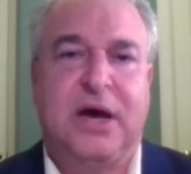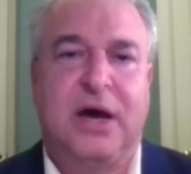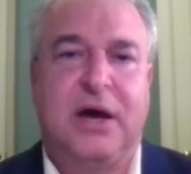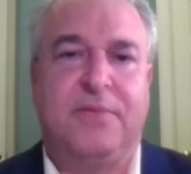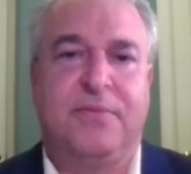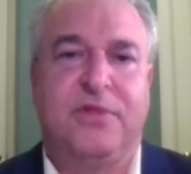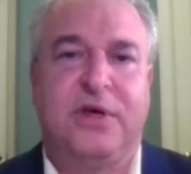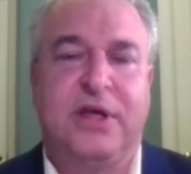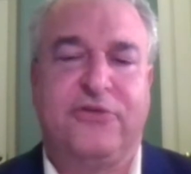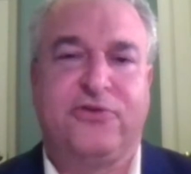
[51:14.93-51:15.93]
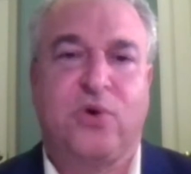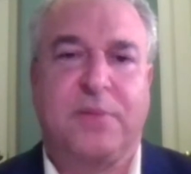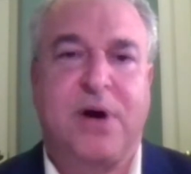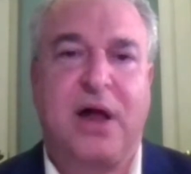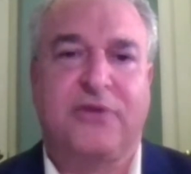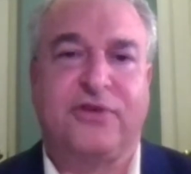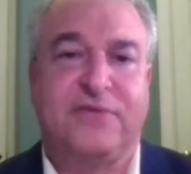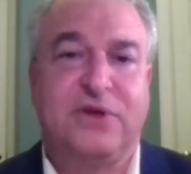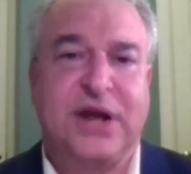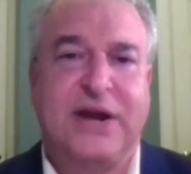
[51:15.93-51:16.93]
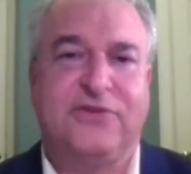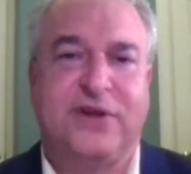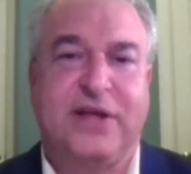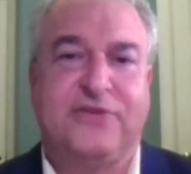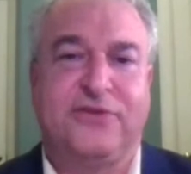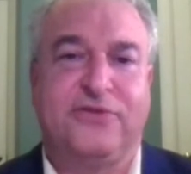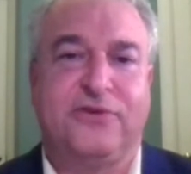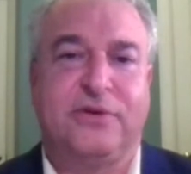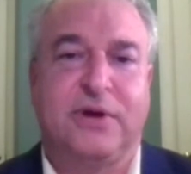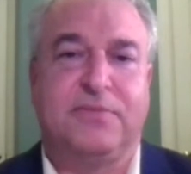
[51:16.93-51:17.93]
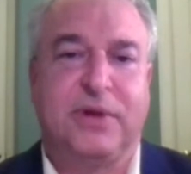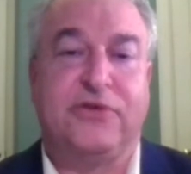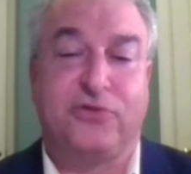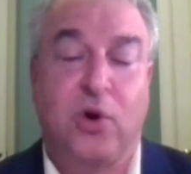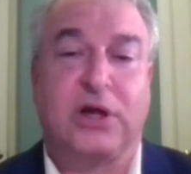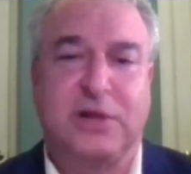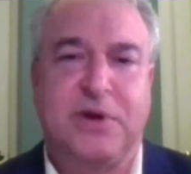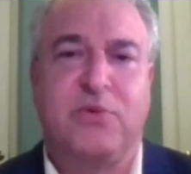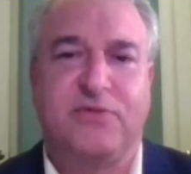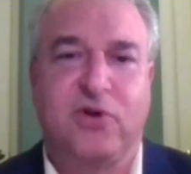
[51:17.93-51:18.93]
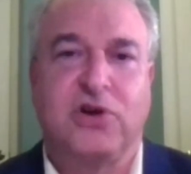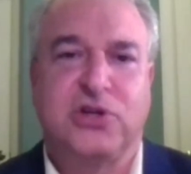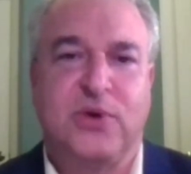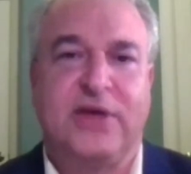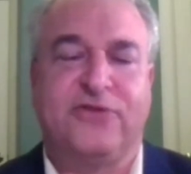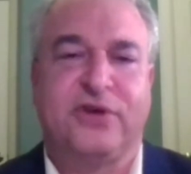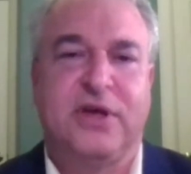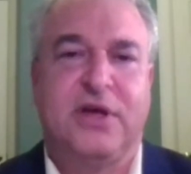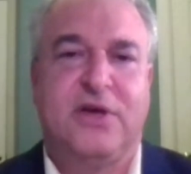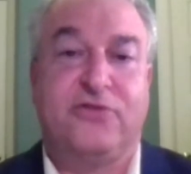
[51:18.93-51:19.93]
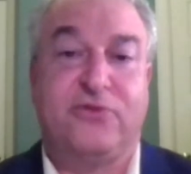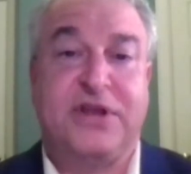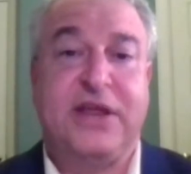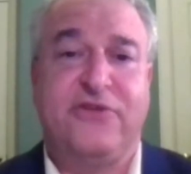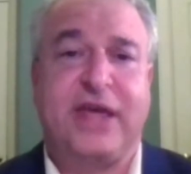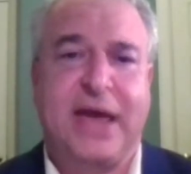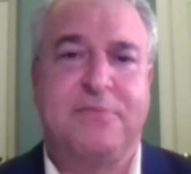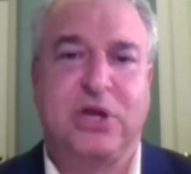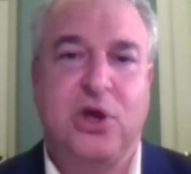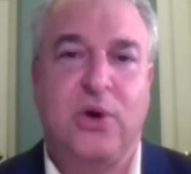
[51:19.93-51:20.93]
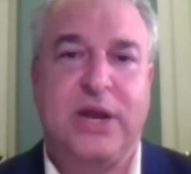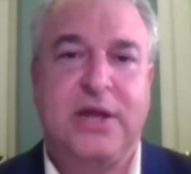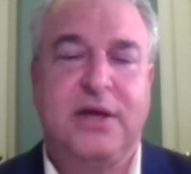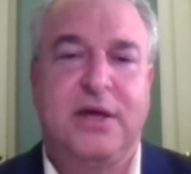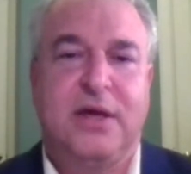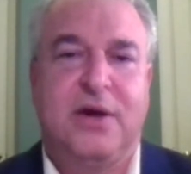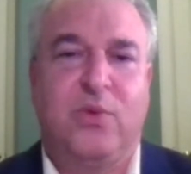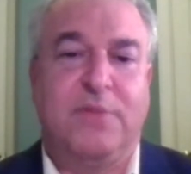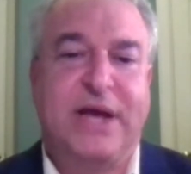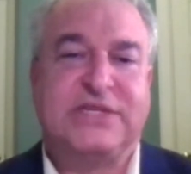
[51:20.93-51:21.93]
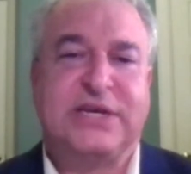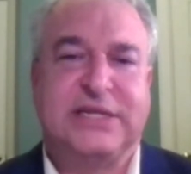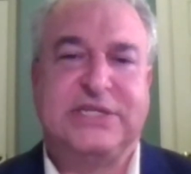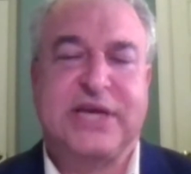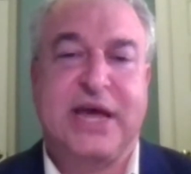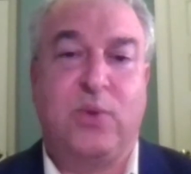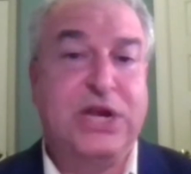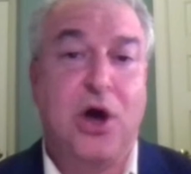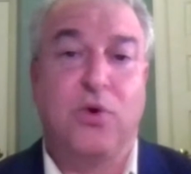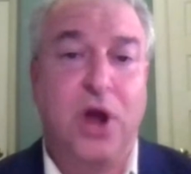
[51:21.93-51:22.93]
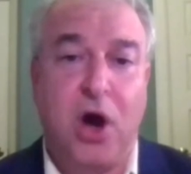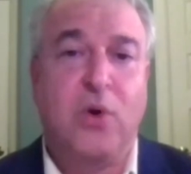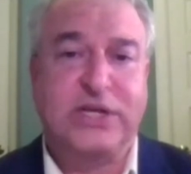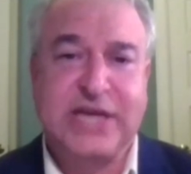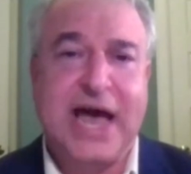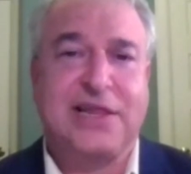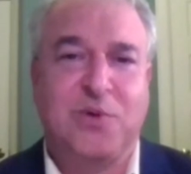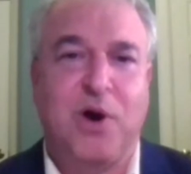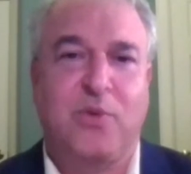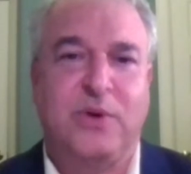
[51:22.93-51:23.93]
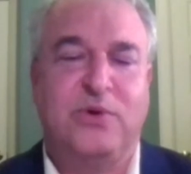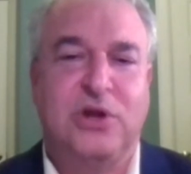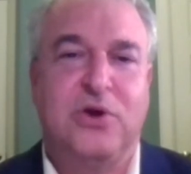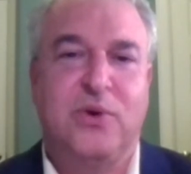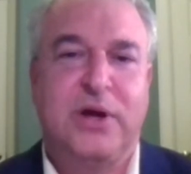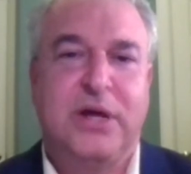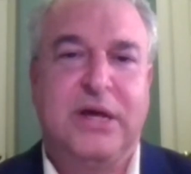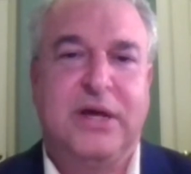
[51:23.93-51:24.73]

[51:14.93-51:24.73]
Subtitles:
the historic policy of the United States has historically been referred to as strategic ambiguity. We basically say we don't know exactly what we would do.